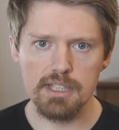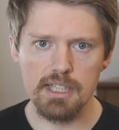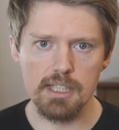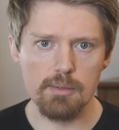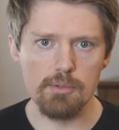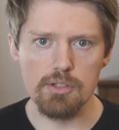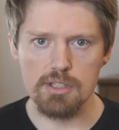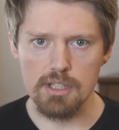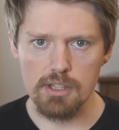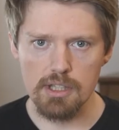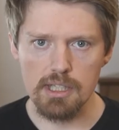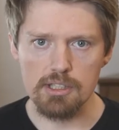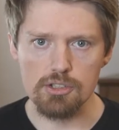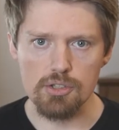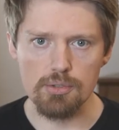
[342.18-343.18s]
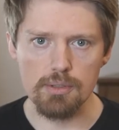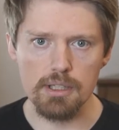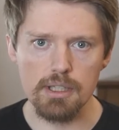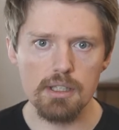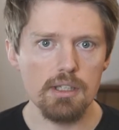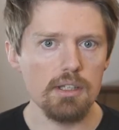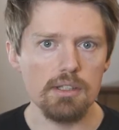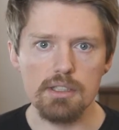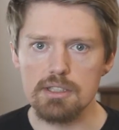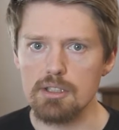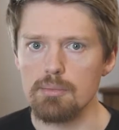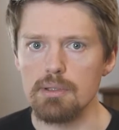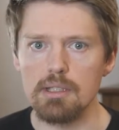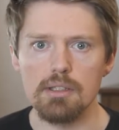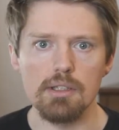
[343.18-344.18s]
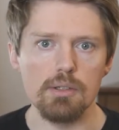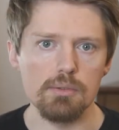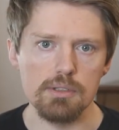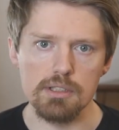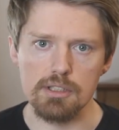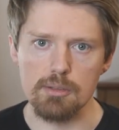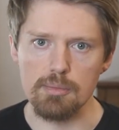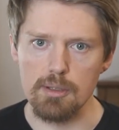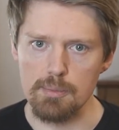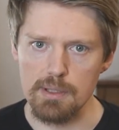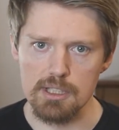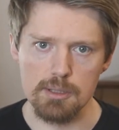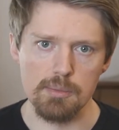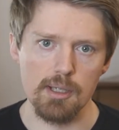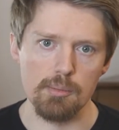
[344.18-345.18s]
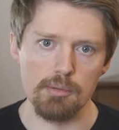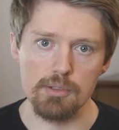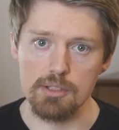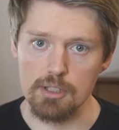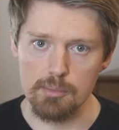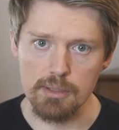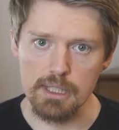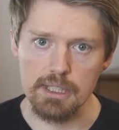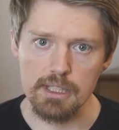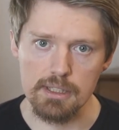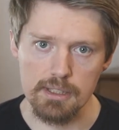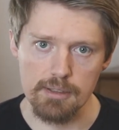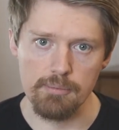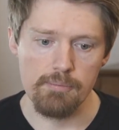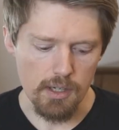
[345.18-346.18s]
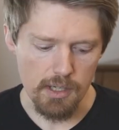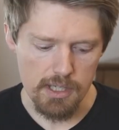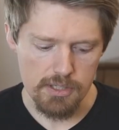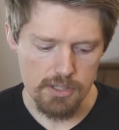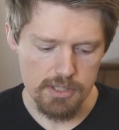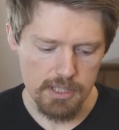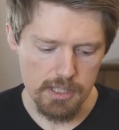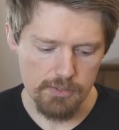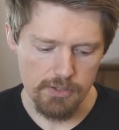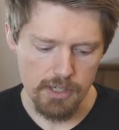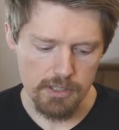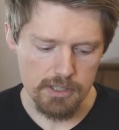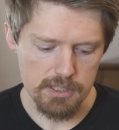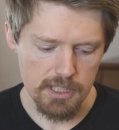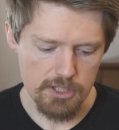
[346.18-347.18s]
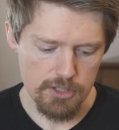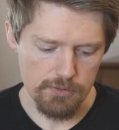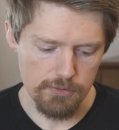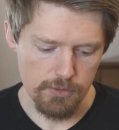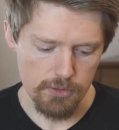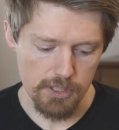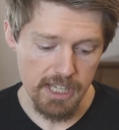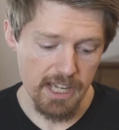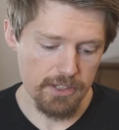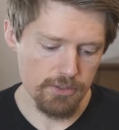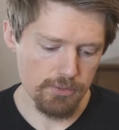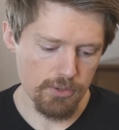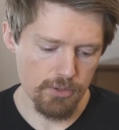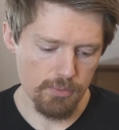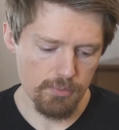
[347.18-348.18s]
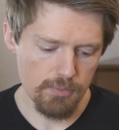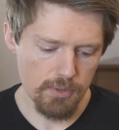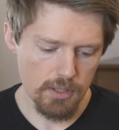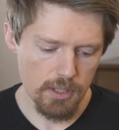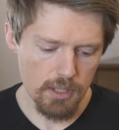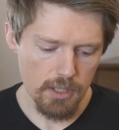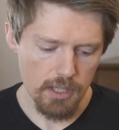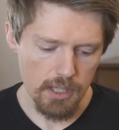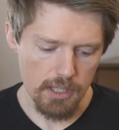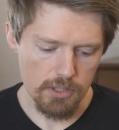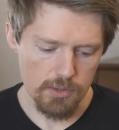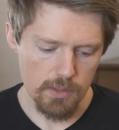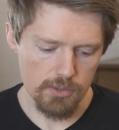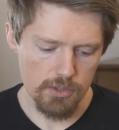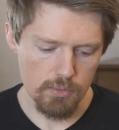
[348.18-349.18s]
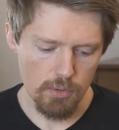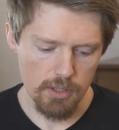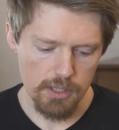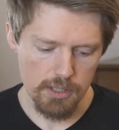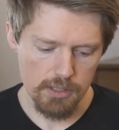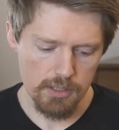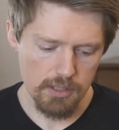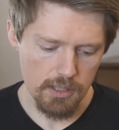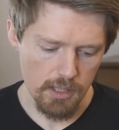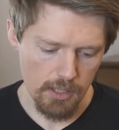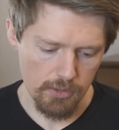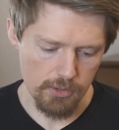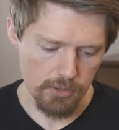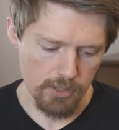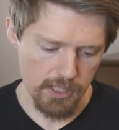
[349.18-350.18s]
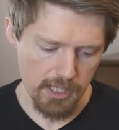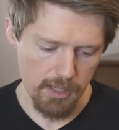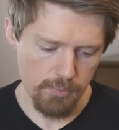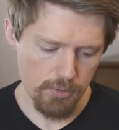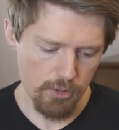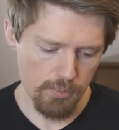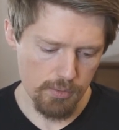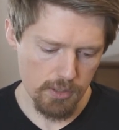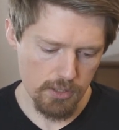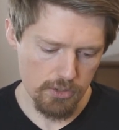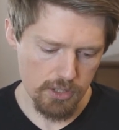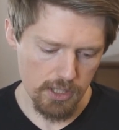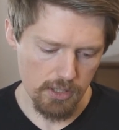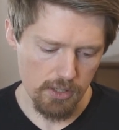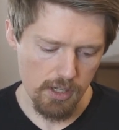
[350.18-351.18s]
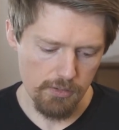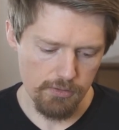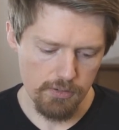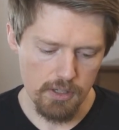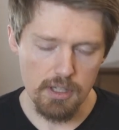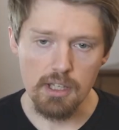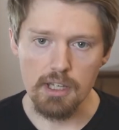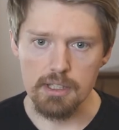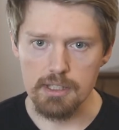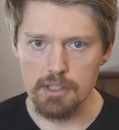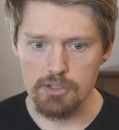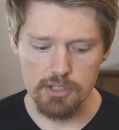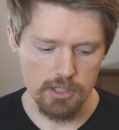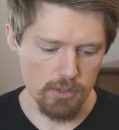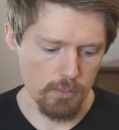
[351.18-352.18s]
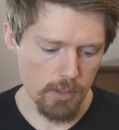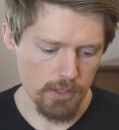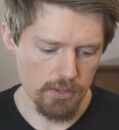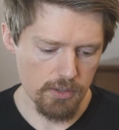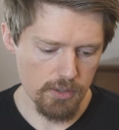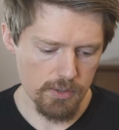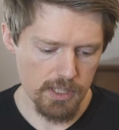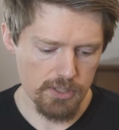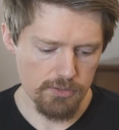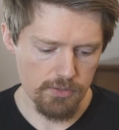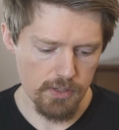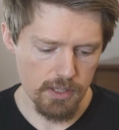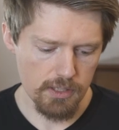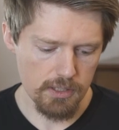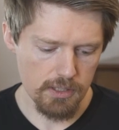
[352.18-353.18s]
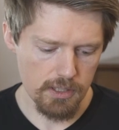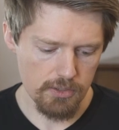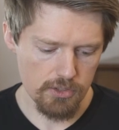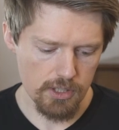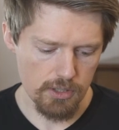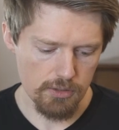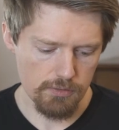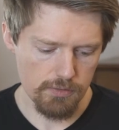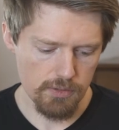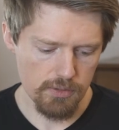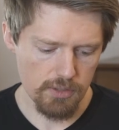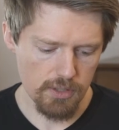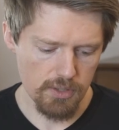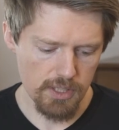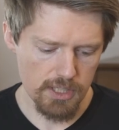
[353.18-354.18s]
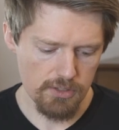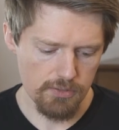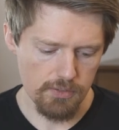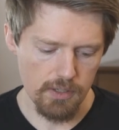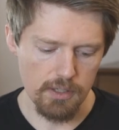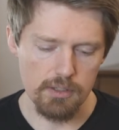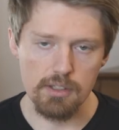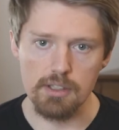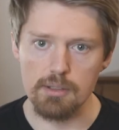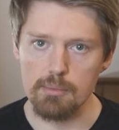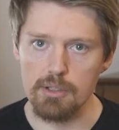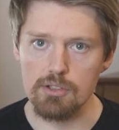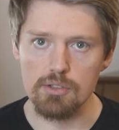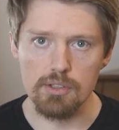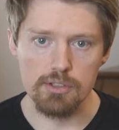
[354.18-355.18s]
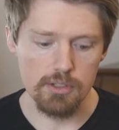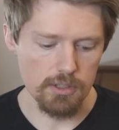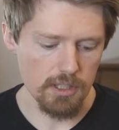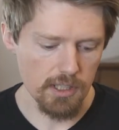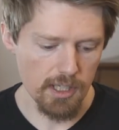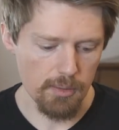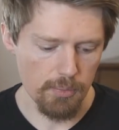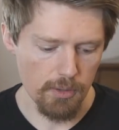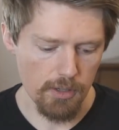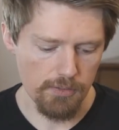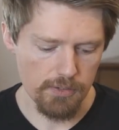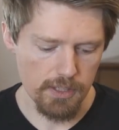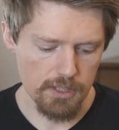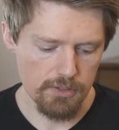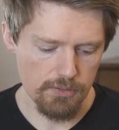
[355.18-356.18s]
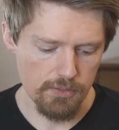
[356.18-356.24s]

again, I'm using things 3. This could be a note, this could be a piece of paper, this could be anything. As you see, I've got a section for cat's room. And so I'll just walk in, I'll do the cat poop, and I'll check it off. And then I'll check the water, oh, that's fine. And I'll check her food, oh, that's fine. And make sure I turn the lamp off, and that's